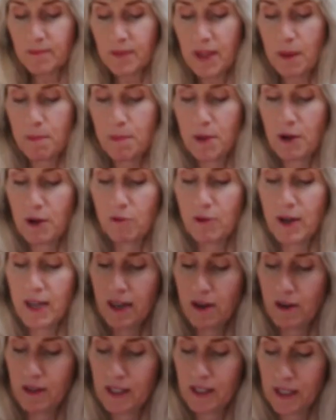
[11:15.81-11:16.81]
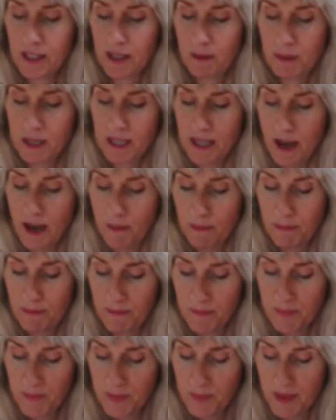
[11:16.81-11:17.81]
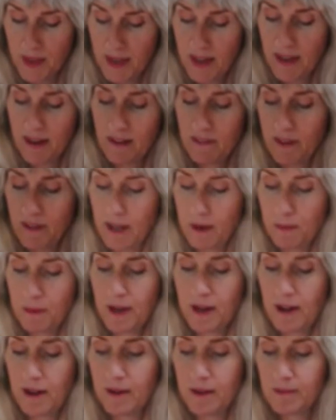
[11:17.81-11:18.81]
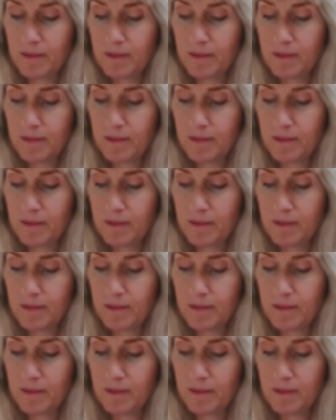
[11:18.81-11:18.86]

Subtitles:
and put it right here on the tippy top. Right up here.